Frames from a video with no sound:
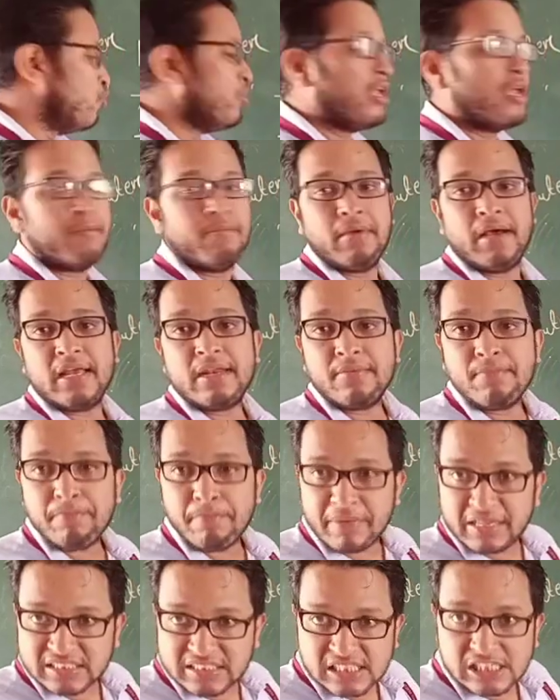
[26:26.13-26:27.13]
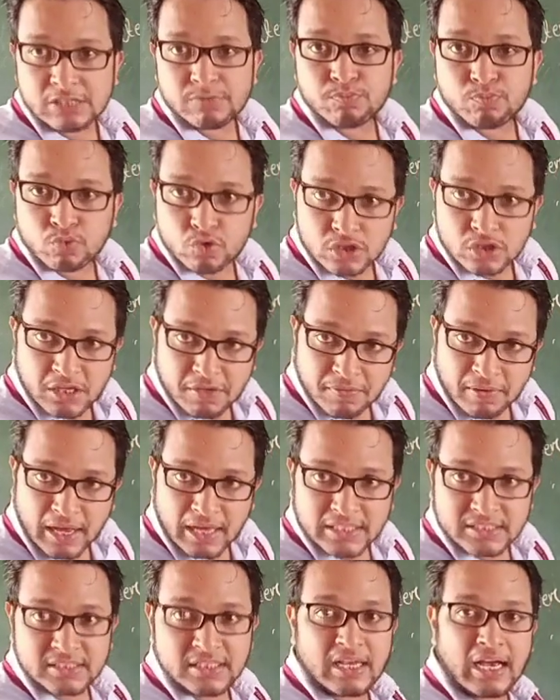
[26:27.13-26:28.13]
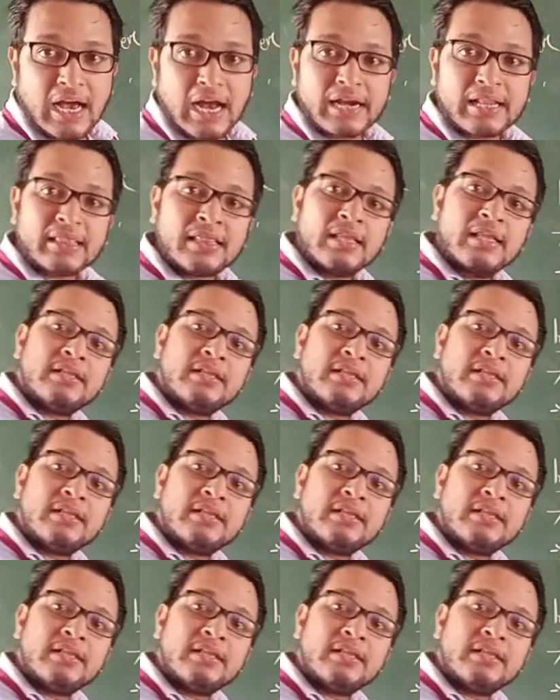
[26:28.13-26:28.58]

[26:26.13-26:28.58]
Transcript: OMR machine input device, and